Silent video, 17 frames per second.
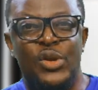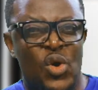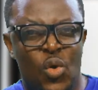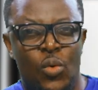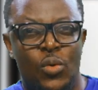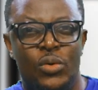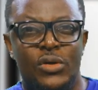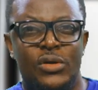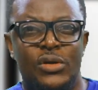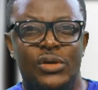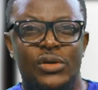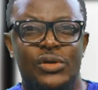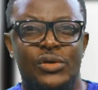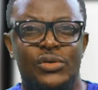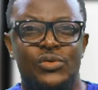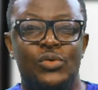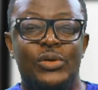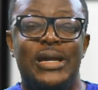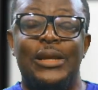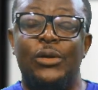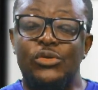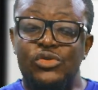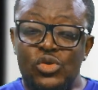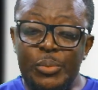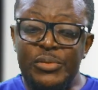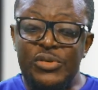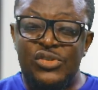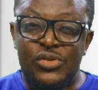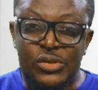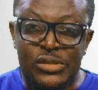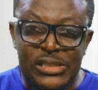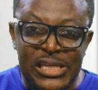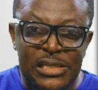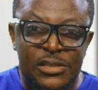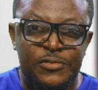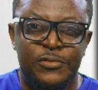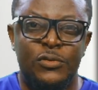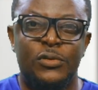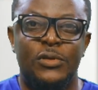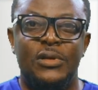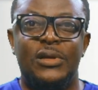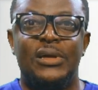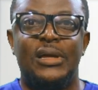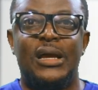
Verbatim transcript: No, you can also be successful,